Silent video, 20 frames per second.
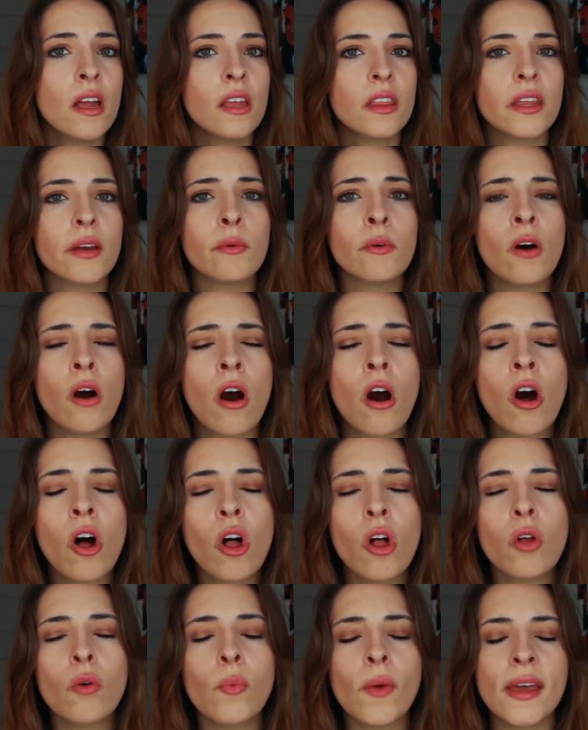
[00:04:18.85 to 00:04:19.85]
there will
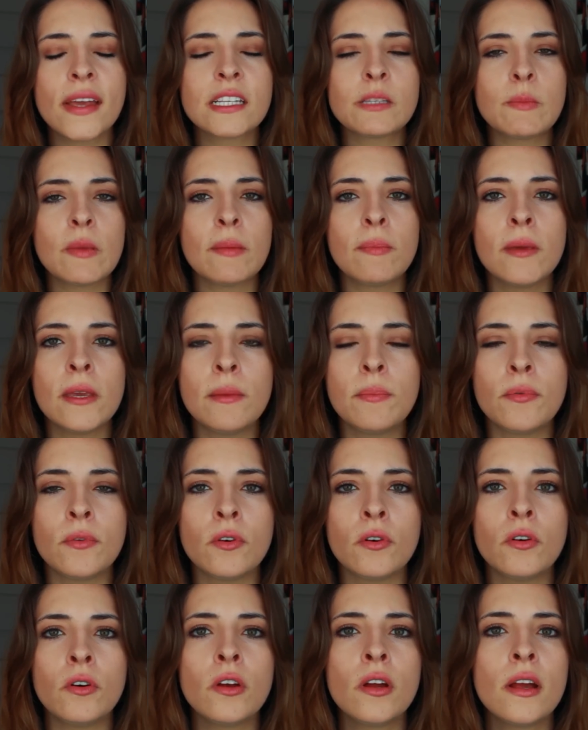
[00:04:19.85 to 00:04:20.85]
always be
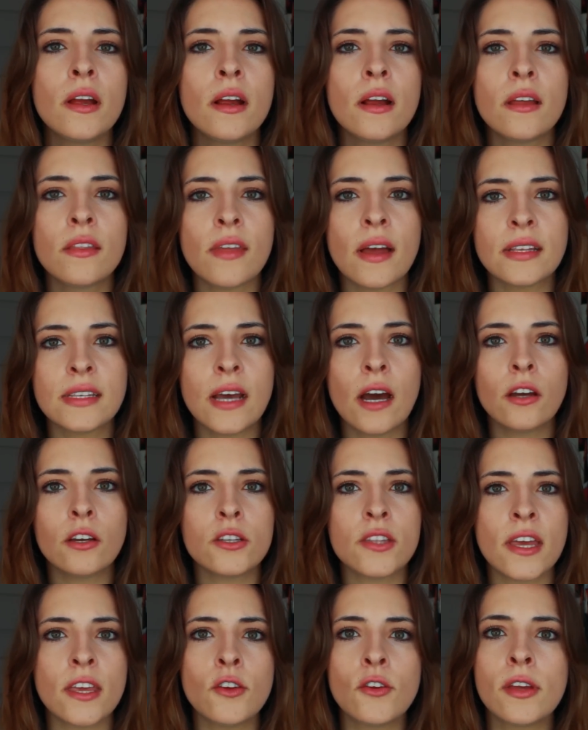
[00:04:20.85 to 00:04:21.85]
people that tell you
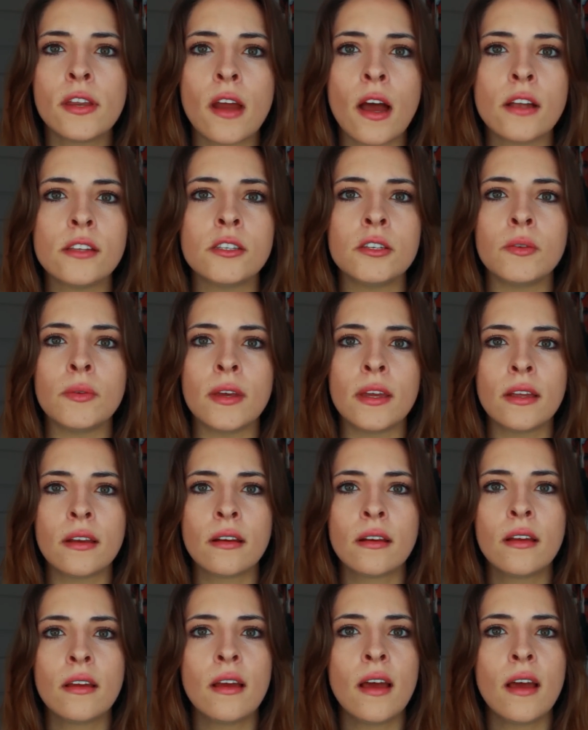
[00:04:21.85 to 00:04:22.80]
that you cannot do it.